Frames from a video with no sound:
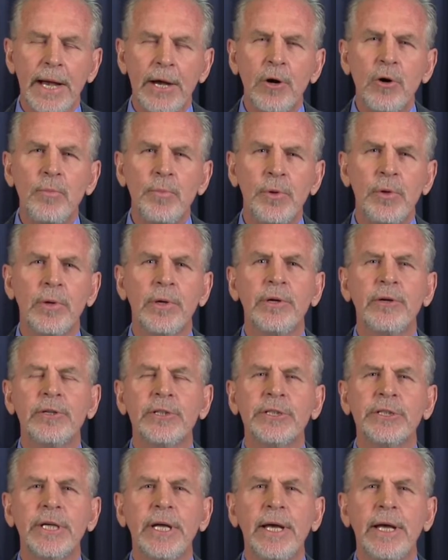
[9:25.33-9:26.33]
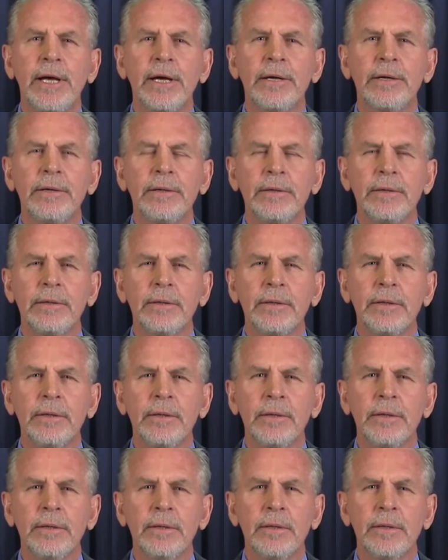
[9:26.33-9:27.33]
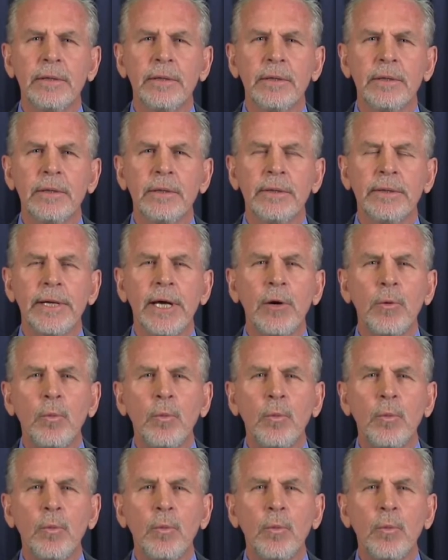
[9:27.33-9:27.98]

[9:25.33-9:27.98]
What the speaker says: hope you understand that